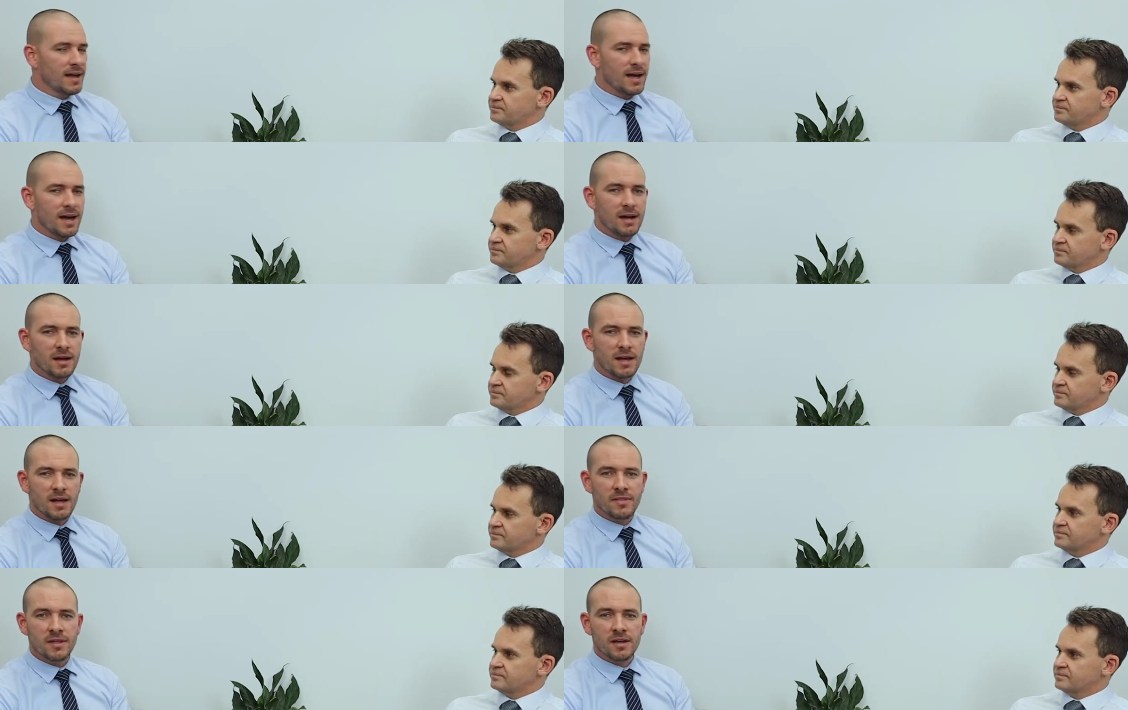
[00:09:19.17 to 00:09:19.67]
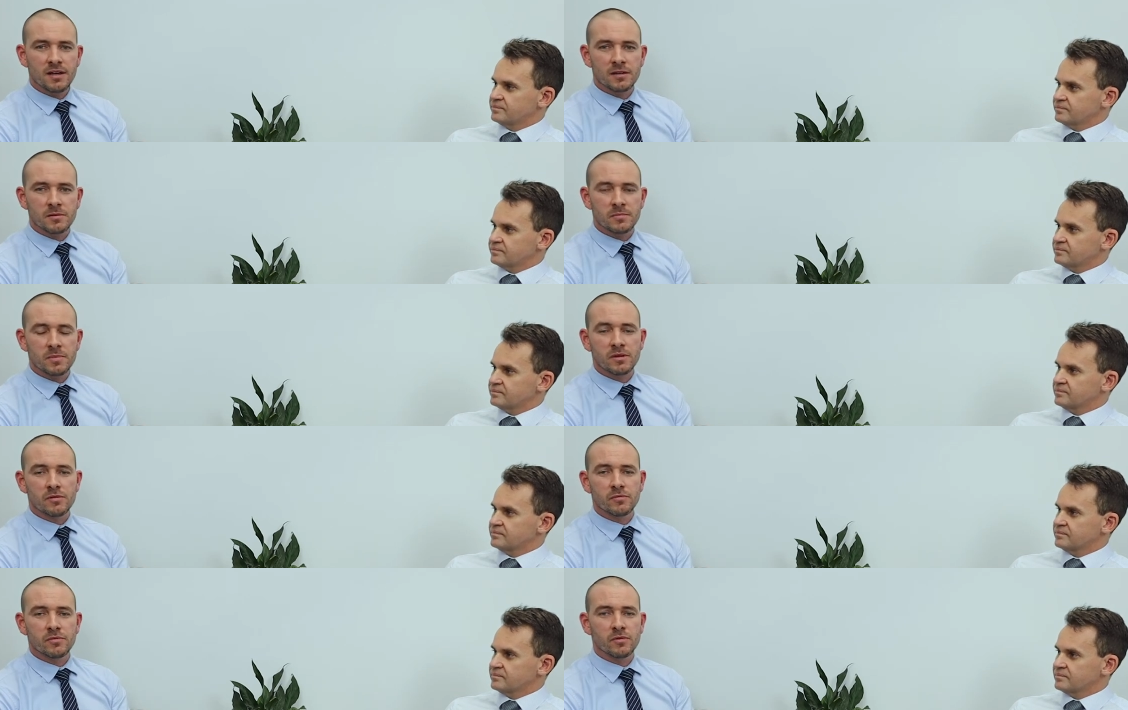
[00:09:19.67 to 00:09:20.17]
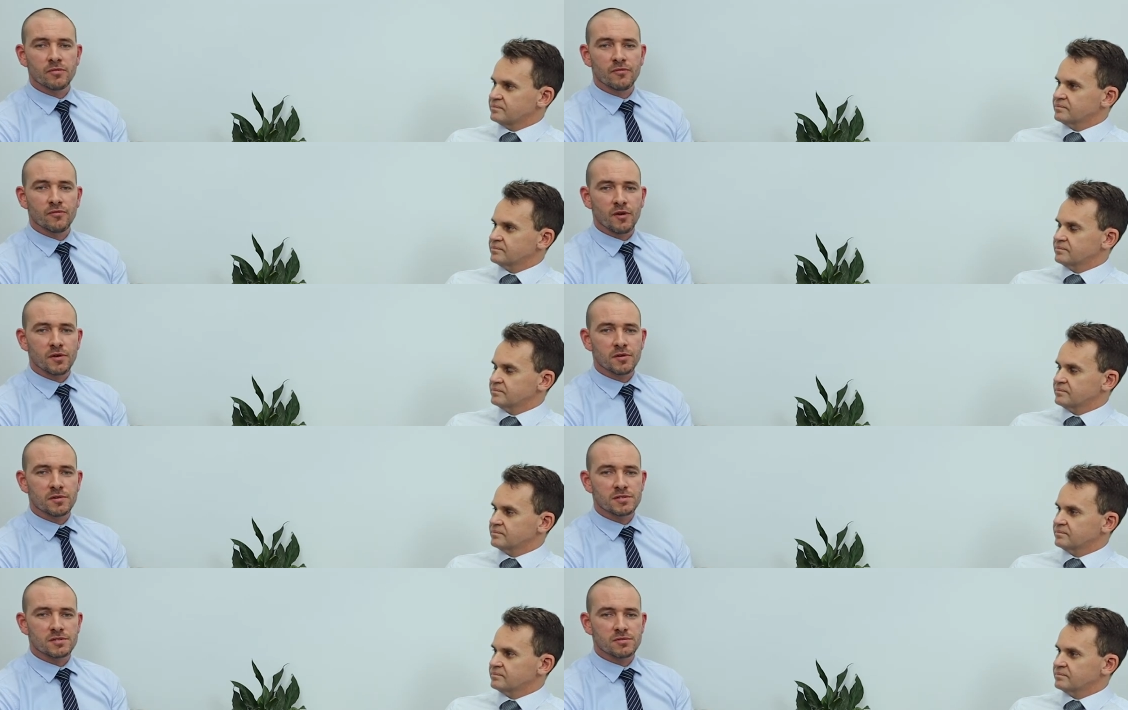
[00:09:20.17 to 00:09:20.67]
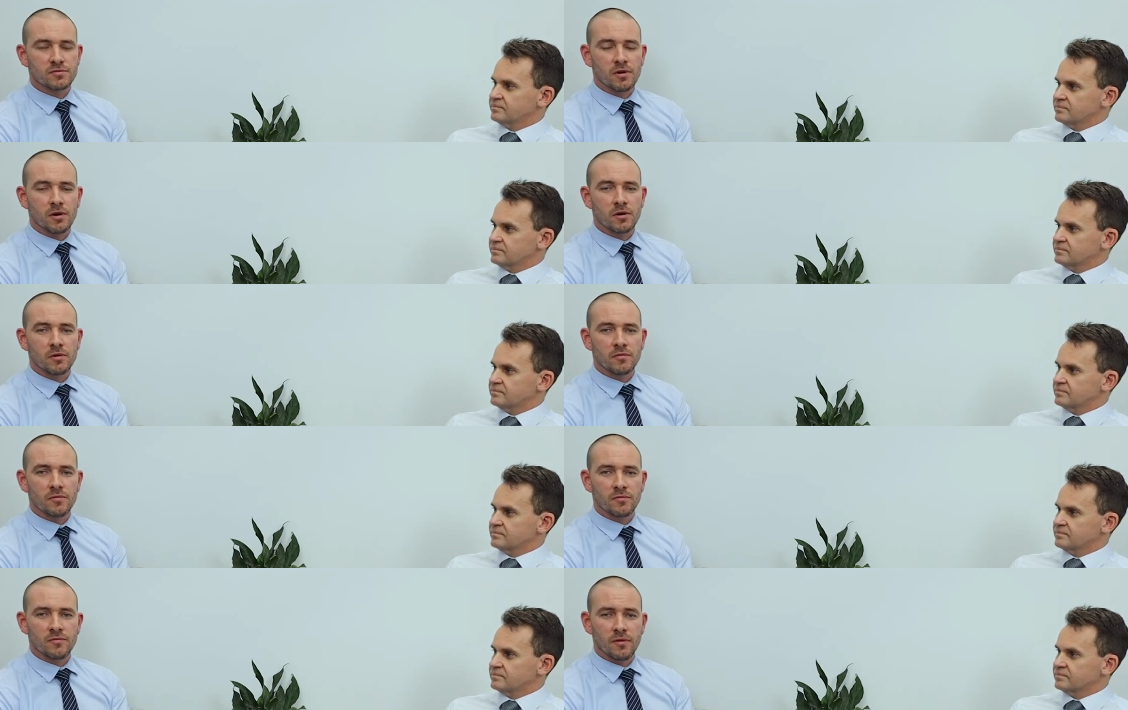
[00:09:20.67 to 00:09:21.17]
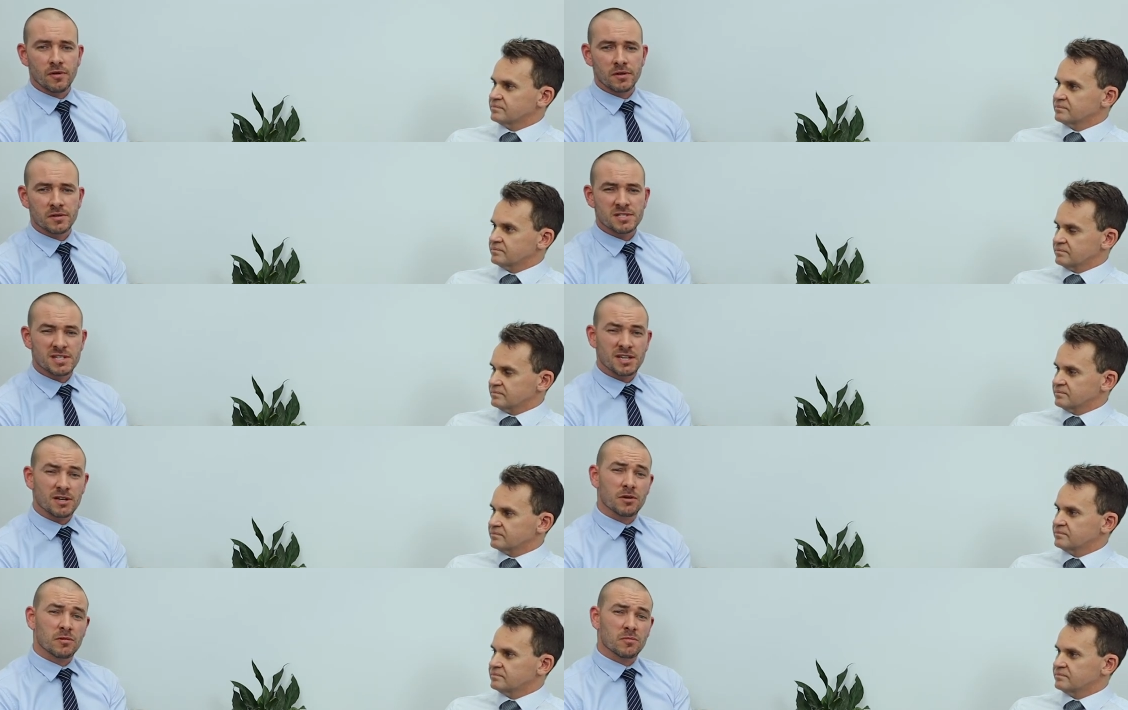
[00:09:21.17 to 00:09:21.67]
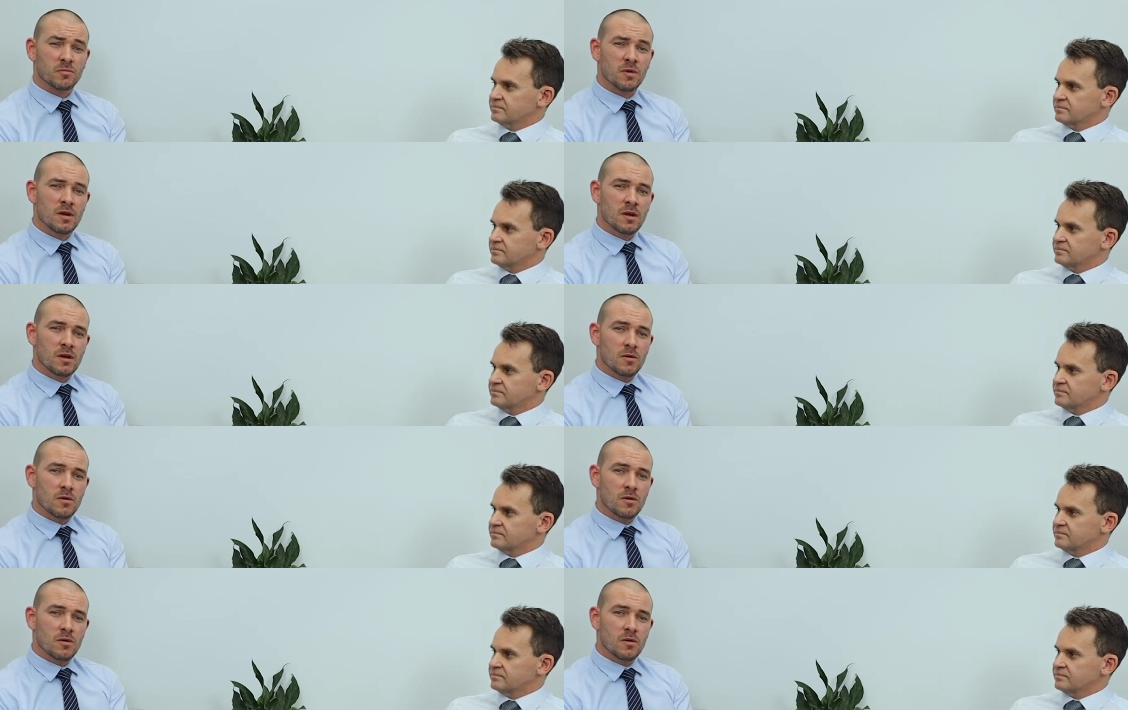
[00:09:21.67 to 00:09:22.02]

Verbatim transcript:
Speaker 1: Uh, and they're going to be a real focused role, focusing on